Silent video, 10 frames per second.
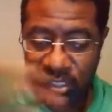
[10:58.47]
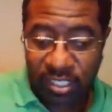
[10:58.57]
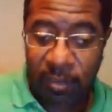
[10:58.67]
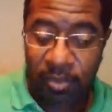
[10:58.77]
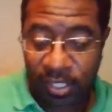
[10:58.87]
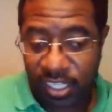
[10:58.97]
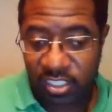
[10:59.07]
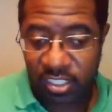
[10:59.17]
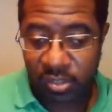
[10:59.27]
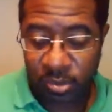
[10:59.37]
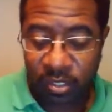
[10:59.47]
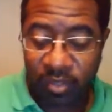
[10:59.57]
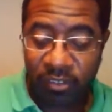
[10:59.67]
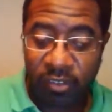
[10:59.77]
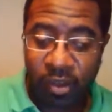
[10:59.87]
This happened last year, but if
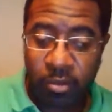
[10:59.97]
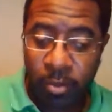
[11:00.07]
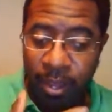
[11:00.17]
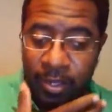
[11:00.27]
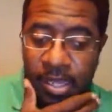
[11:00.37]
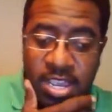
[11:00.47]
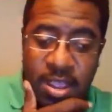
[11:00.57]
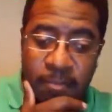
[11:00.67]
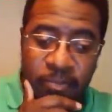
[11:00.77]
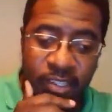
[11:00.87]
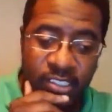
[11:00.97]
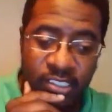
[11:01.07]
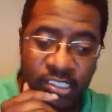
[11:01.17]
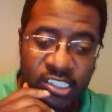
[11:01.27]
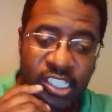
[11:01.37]
they found the body, there's a
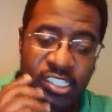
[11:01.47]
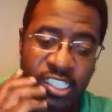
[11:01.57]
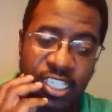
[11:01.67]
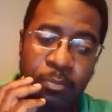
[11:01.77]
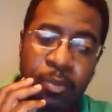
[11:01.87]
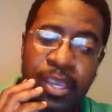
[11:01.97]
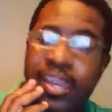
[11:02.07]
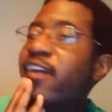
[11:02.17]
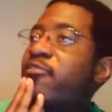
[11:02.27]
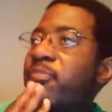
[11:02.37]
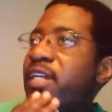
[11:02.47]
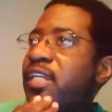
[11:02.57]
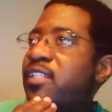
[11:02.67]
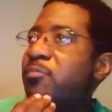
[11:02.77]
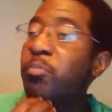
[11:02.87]
chance that he may have
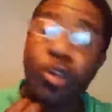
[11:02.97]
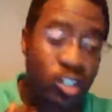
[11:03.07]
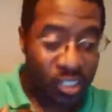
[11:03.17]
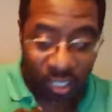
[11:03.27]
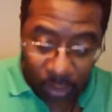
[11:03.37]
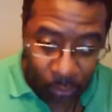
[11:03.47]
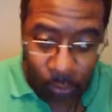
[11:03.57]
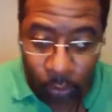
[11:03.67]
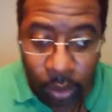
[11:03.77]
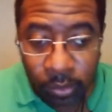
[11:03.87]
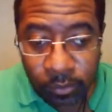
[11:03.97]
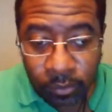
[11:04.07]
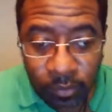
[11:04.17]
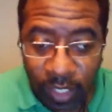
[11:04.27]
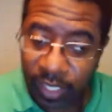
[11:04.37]
been partially clothed,
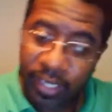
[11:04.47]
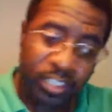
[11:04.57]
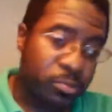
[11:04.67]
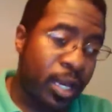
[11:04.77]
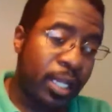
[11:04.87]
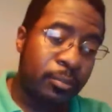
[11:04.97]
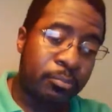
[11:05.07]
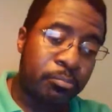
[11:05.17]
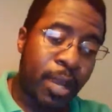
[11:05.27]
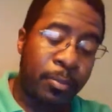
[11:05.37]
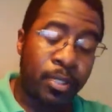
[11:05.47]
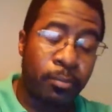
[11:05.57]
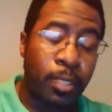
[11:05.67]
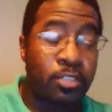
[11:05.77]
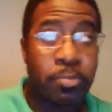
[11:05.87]
and his body
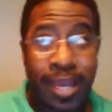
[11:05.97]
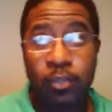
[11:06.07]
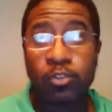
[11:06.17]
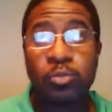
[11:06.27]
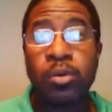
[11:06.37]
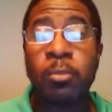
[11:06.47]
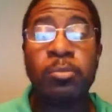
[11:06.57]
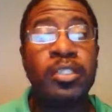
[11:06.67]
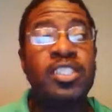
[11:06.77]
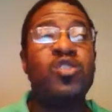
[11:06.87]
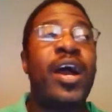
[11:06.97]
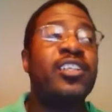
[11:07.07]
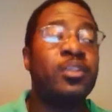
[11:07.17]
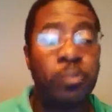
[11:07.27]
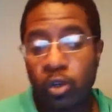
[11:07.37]
was probably dry
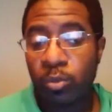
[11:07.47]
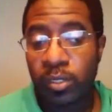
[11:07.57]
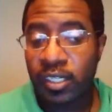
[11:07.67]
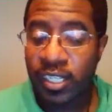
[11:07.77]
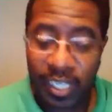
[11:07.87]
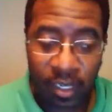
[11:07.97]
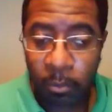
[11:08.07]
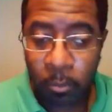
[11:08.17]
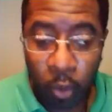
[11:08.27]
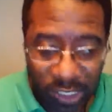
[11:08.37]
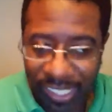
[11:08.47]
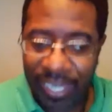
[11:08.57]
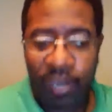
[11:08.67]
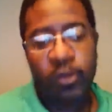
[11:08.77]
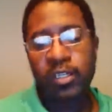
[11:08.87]
as a bone, but in a moist
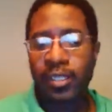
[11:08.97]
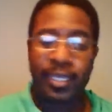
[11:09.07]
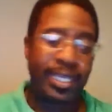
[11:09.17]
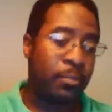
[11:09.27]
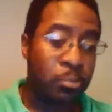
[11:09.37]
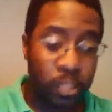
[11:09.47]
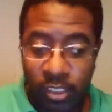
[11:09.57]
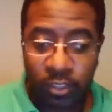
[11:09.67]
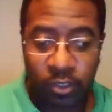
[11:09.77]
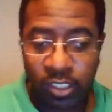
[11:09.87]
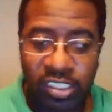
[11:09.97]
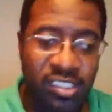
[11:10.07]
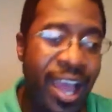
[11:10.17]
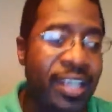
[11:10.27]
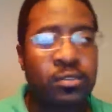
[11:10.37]
area, like in mud, or his
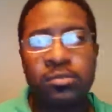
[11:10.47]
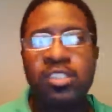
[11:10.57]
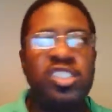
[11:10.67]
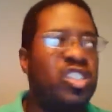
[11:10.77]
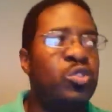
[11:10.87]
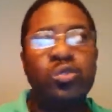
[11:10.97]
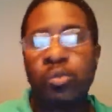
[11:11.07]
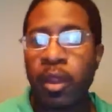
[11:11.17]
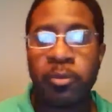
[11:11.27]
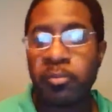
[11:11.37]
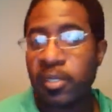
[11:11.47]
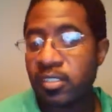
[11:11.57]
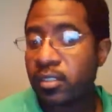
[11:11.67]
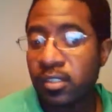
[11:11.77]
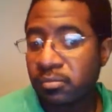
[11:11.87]
shoes were probably
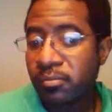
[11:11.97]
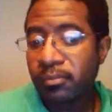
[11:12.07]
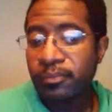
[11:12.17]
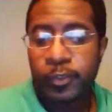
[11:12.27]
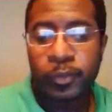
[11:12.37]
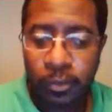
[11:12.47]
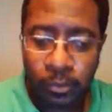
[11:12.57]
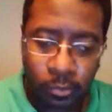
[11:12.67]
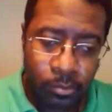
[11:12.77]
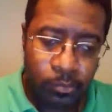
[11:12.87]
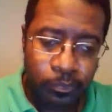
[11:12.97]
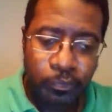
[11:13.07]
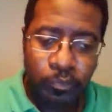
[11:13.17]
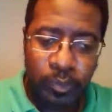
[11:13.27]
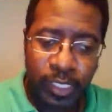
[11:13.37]
missing. Who knows?
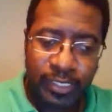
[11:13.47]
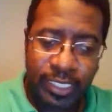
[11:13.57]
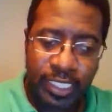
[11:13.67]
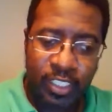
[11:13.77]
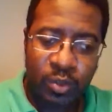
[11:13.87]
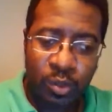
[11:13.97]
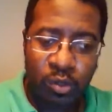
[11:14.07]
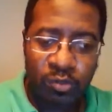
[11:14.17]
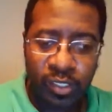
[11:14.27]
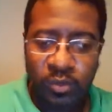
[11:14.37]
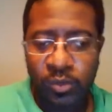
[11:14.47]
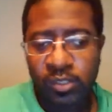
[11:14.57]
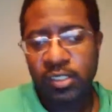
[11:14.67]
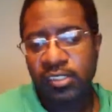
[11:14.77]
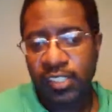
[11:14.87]
But as I get into it, hopefully that's what it's
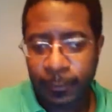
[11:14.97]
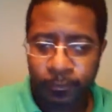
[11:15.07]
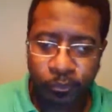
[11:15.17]
going to say.